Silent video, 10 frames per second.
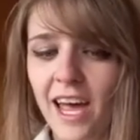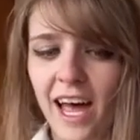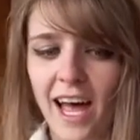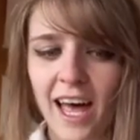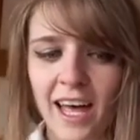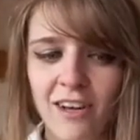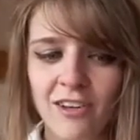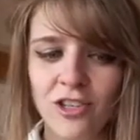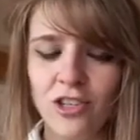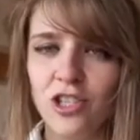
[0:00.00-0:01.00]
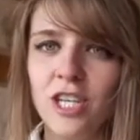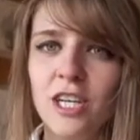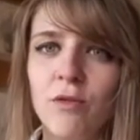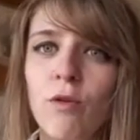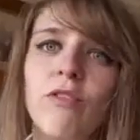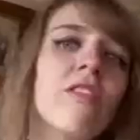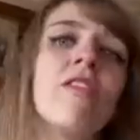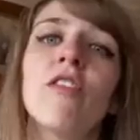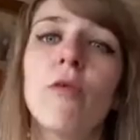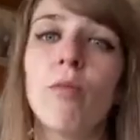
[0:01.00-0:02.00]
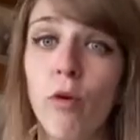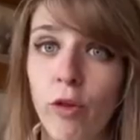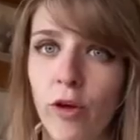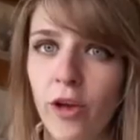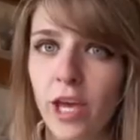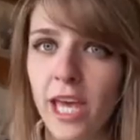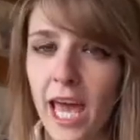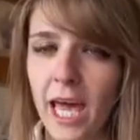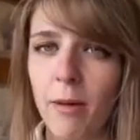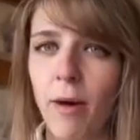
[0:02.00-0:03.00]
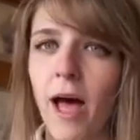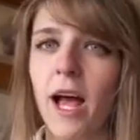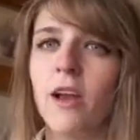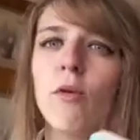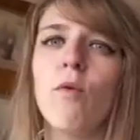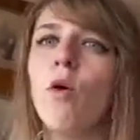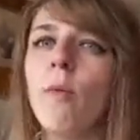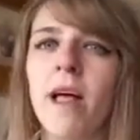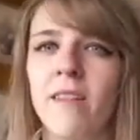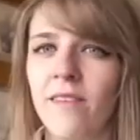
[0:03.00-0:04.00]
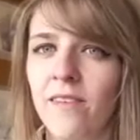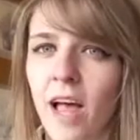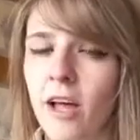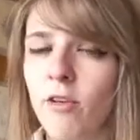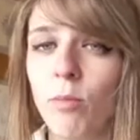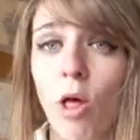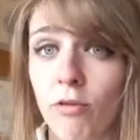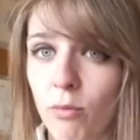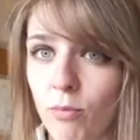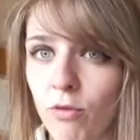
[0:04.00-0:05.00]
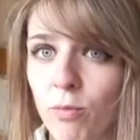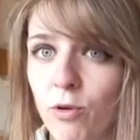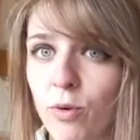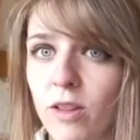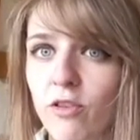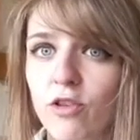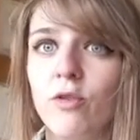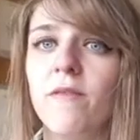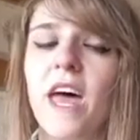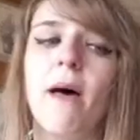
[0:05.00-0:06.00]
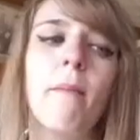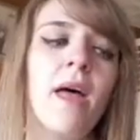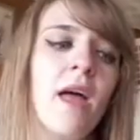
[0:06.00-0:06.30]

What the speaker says: And she runs into the brother, Gabe, and a romance kind of blossoms between the two of them.